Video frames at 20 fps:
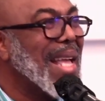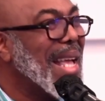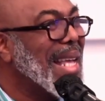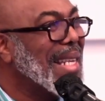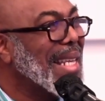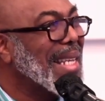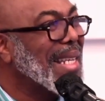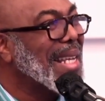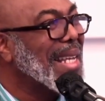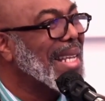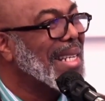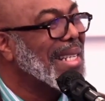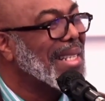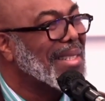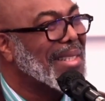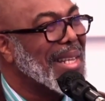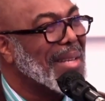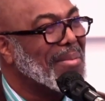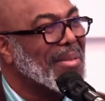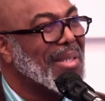like an
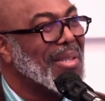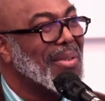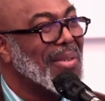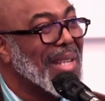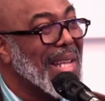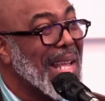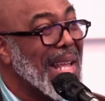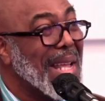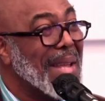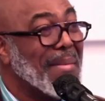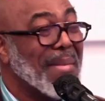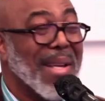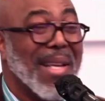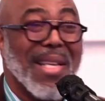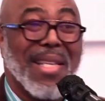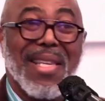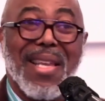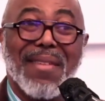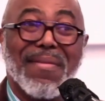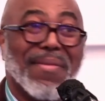exceptional game.
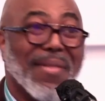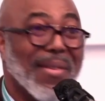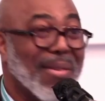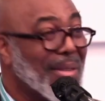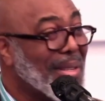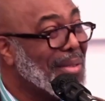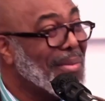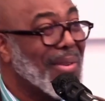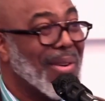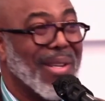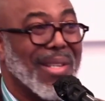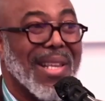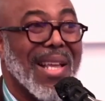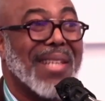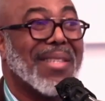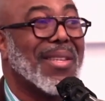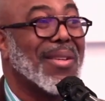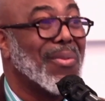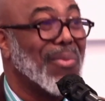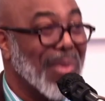Now, first of all, that's
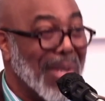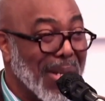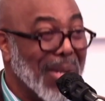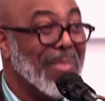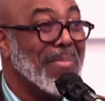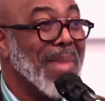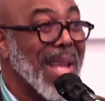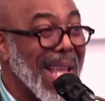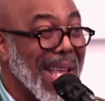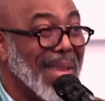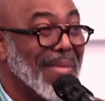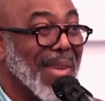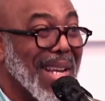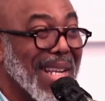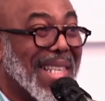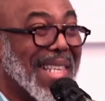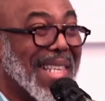a real man, right?